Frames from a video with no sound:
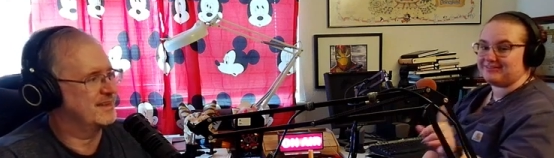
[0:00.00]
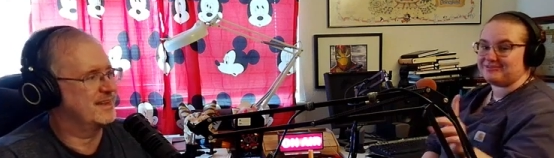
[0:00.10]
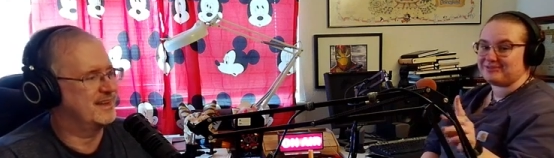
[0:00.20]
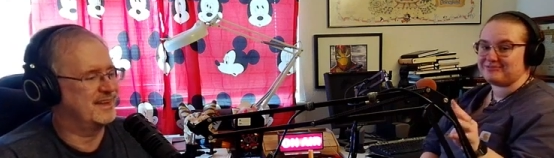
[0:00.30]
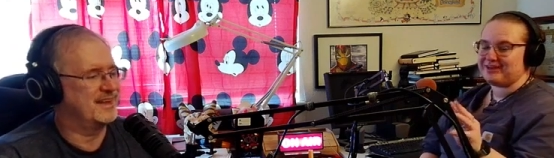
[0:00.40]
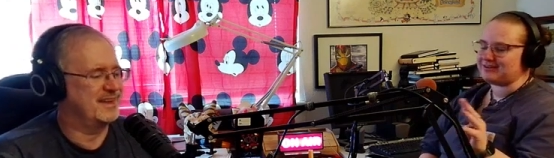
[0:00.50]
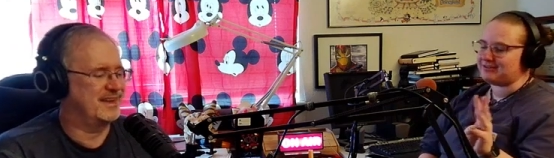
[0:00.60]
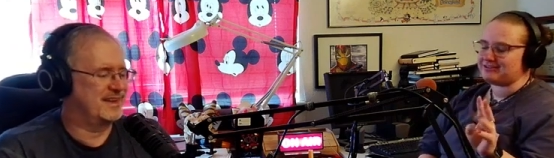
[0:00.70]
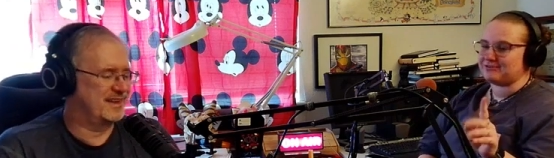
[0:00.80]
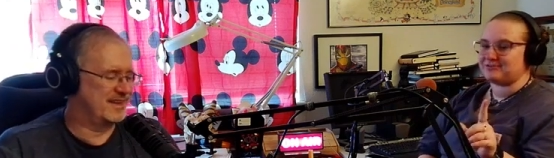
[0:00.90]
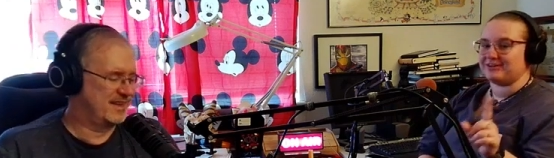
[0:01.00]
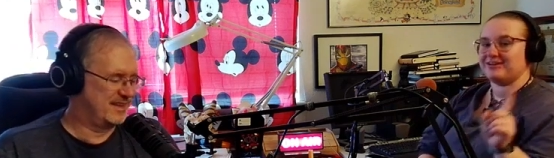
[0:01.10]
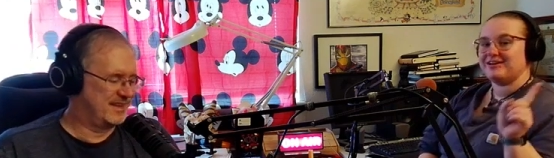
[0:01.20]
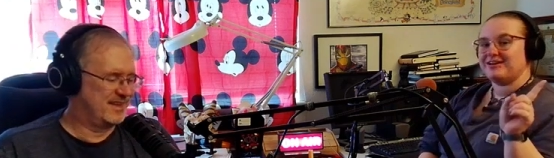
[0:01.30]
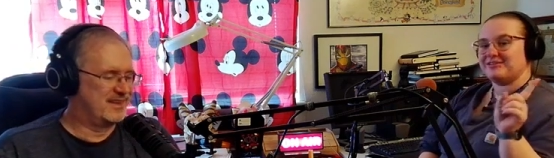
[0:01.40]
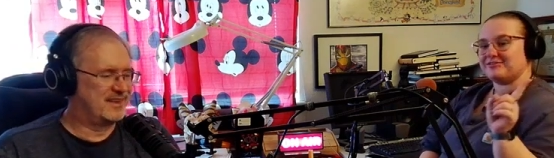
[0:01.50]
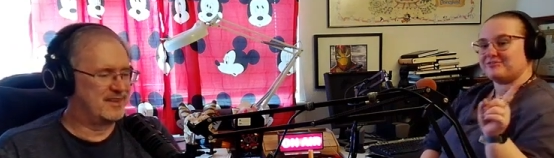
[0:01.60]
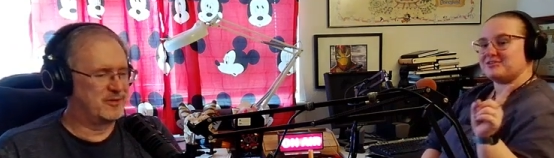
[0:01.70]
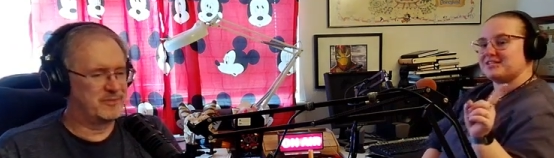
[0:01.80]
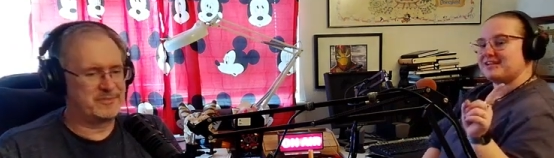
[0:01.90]
Speaker 1: fun fact, not so fun. The
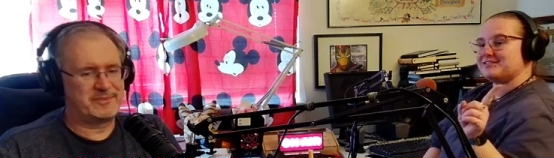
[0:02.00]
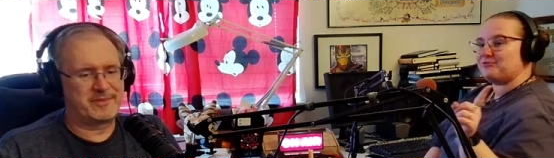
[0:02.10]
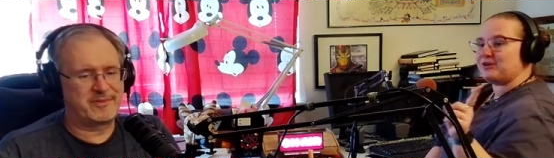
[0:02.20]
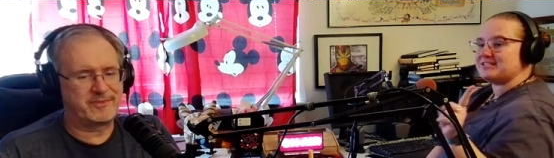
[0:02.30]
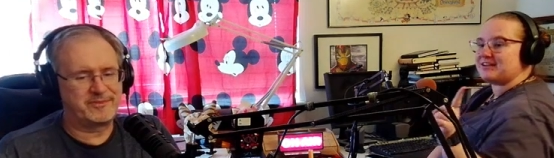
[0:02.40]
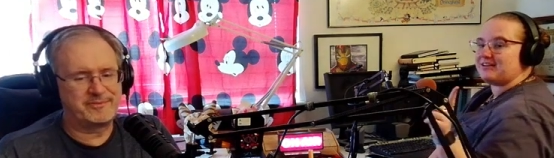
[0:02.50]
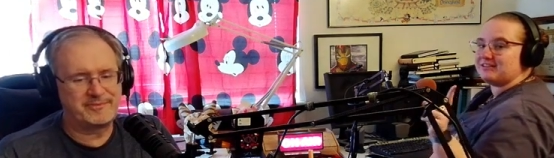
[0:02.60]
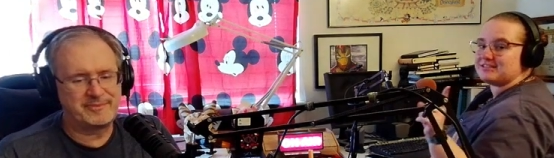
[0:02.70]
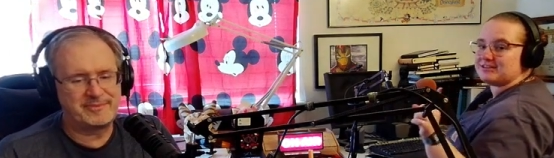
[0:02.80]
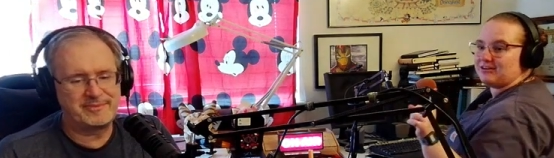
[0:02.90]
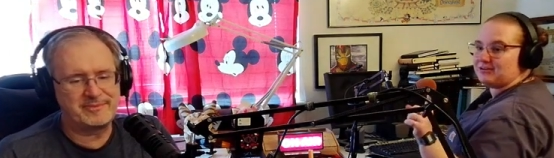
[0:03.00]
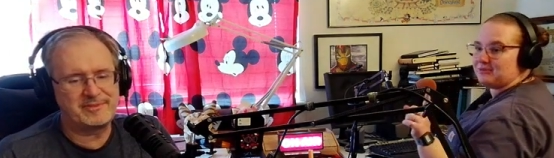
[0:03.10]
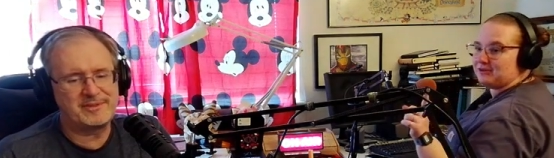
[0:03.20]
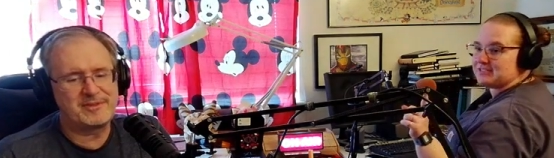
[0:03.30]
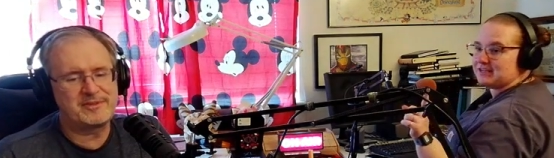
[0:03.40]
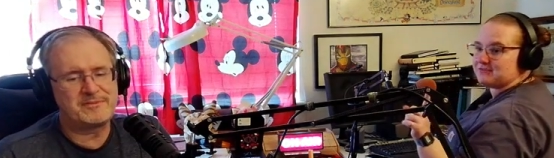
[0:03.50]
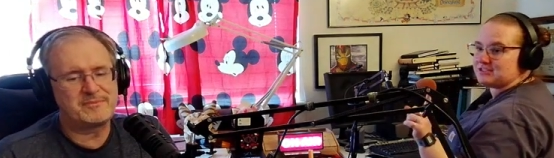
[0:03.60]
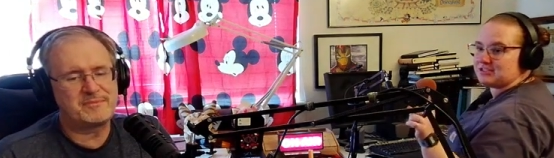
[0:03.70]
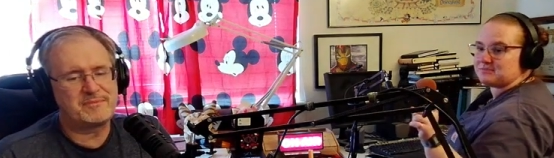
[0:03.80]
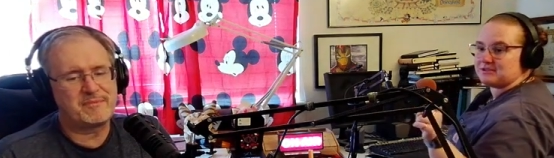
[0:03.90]
first case of West Nile and songbirds have
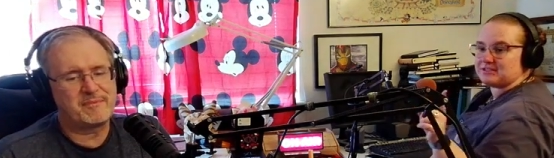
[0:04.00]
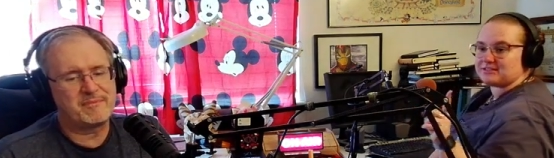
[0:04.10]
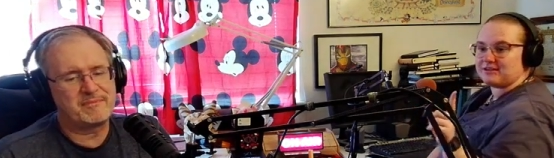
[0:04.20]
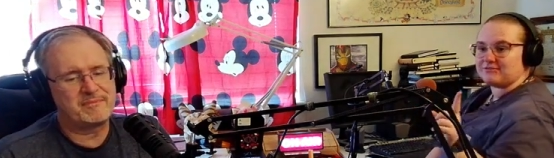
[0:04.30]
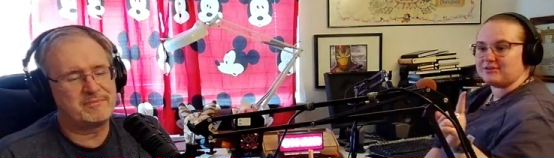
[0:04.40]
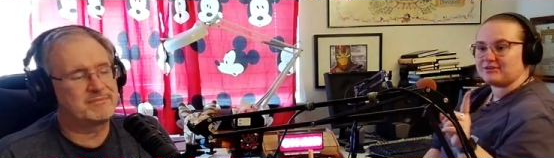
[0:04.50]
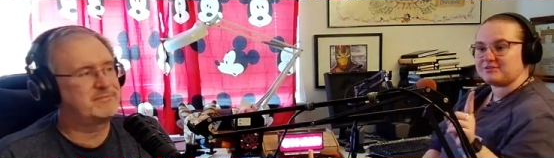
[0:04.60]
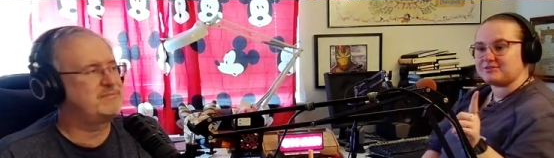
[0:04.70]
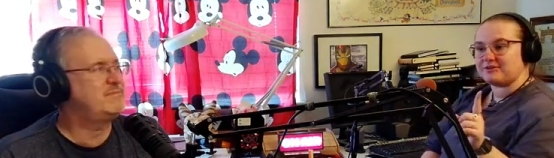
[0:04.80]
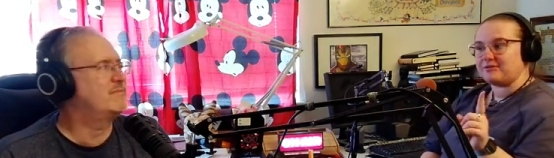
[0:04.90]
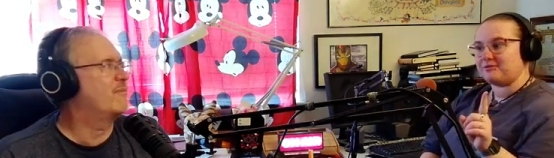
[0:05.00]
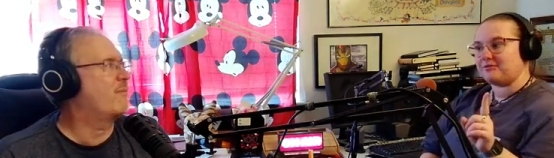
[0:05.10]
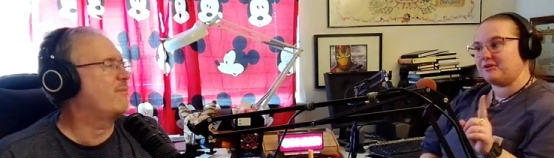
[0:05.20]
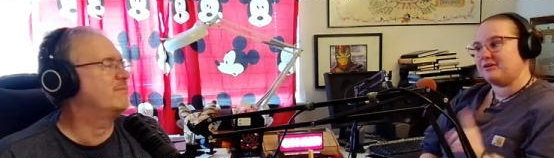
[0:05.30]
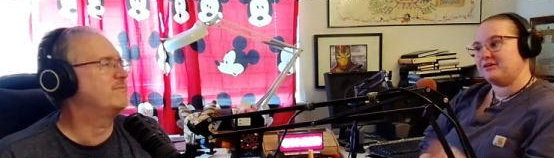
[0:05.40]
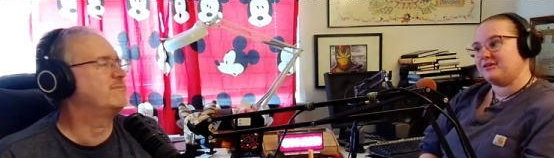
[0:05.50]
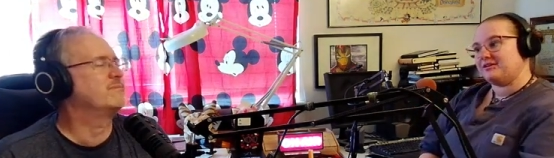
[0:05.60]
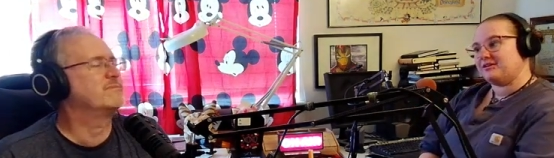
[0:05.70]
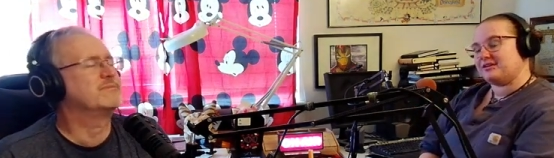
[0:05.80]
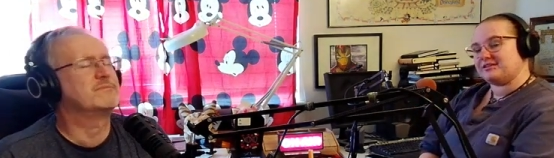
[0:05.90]
just been discovered, so
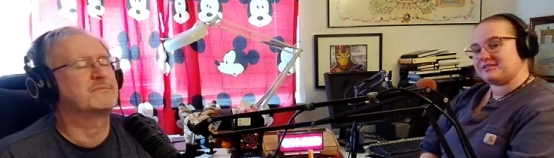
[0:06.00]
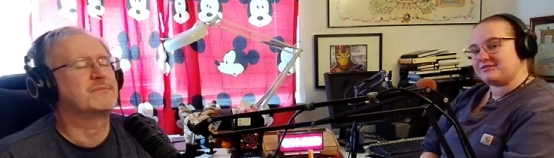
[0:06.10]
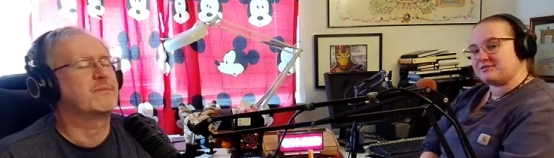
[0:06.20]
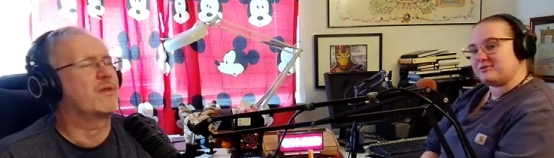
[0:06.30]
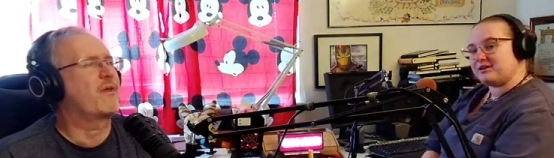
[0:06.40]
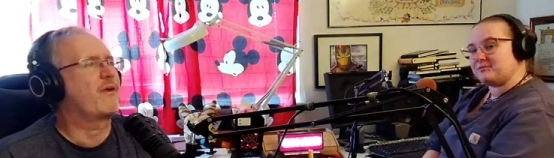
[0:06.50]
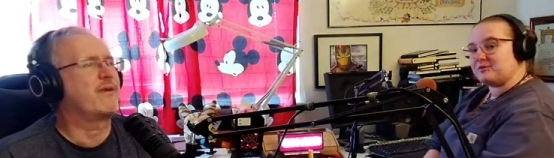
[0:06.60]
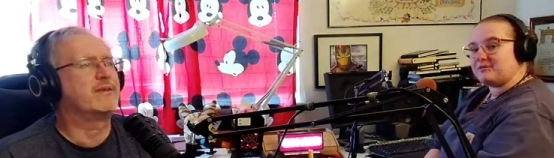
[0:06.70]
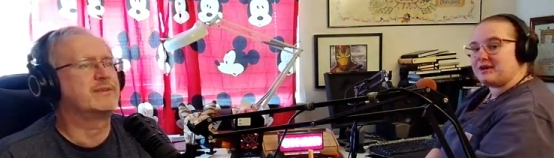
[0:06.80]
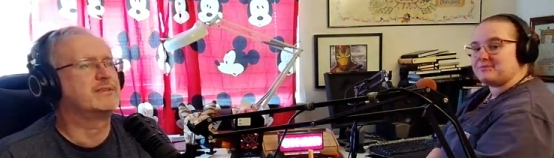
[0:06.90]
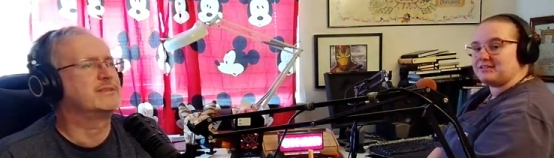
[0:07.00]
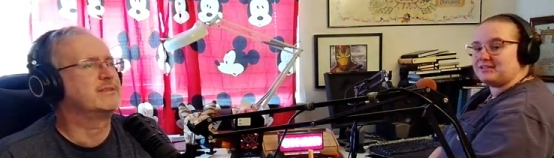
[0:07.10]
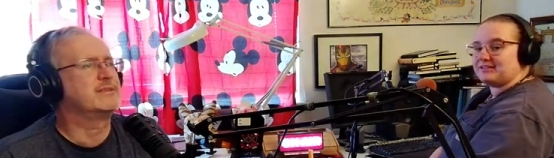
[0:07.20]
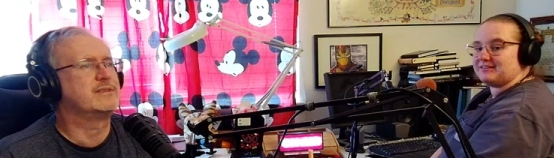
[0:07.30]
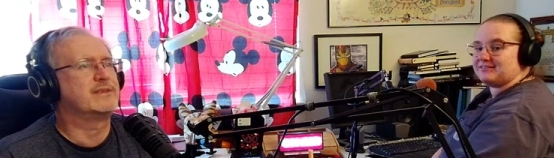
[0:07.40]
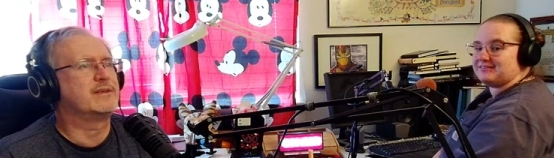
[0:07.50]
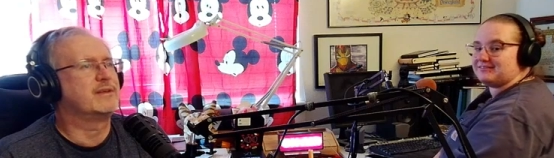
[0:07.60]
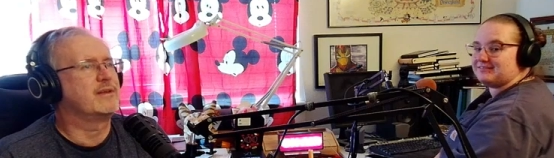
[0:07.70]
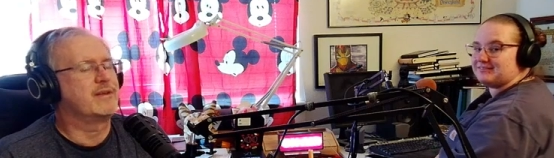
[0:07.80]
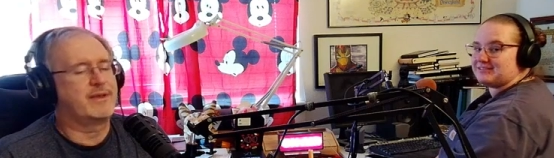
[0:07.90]
it is now spreading more rapidly.
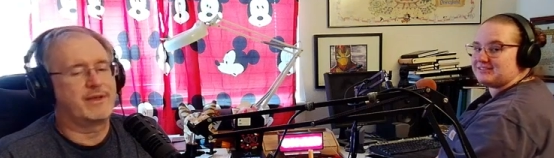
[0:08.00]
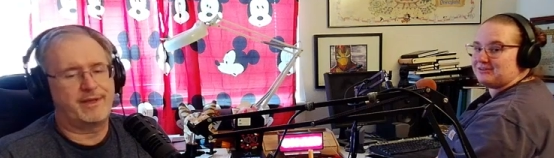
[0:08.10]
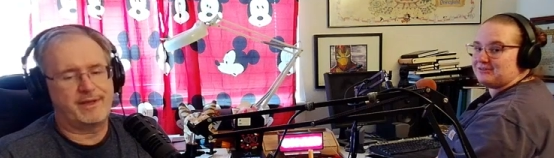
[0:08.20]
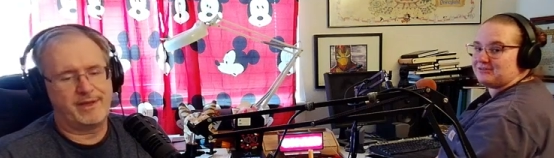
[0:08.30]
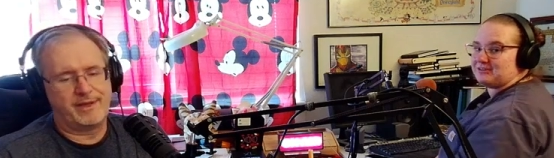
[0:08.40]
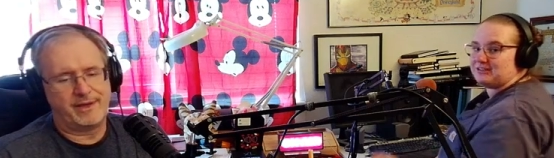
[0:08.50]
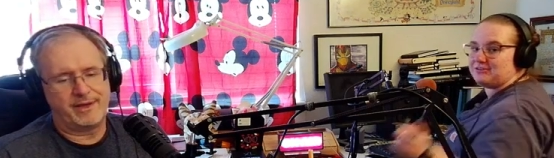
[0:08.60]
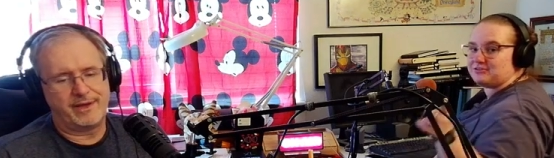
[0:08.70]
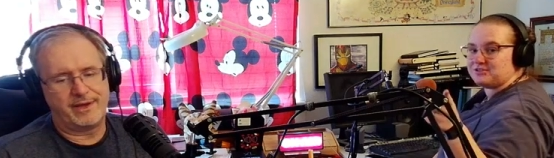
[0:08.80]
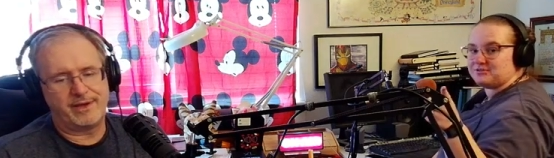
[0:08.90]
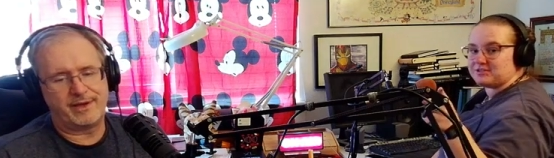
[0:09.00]
So clean your shoes,